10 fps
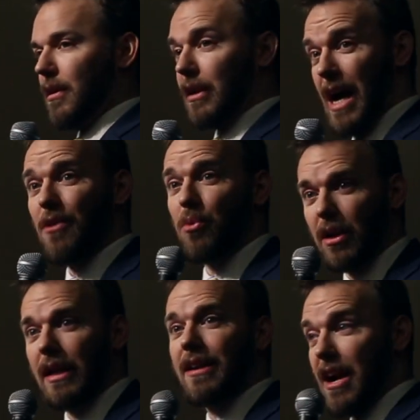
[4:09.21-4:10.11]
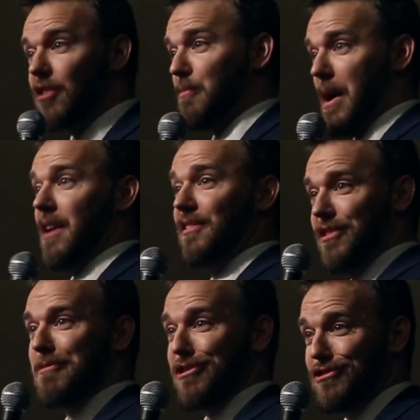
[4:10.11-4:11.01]
God really cares about his
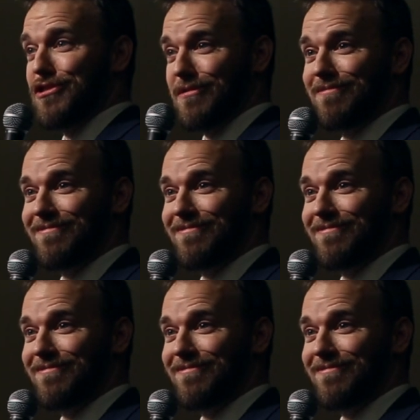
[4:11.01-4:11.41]
image